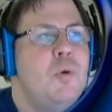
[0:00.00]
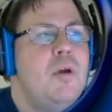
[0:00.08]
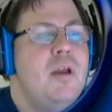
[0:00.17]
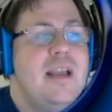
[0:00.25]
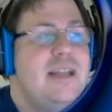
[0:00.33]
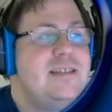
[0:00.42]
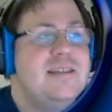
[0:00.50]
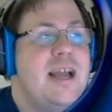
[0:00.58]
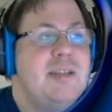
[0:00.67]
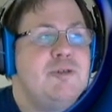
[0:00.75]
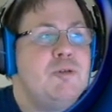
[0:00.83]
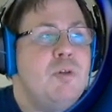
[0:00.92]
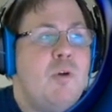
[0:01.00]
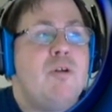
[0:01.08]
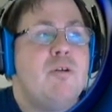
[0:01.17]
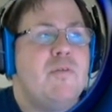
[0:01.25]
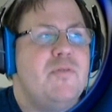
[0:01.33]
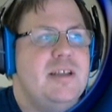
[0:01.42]
it's the natural order
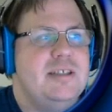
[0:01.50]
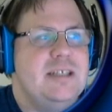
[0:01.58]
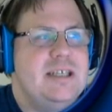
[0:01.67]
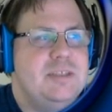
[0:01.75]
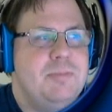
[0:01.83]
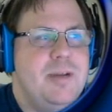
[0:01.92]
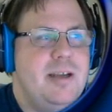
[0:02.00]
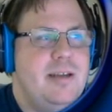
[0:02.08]
of things in his mind.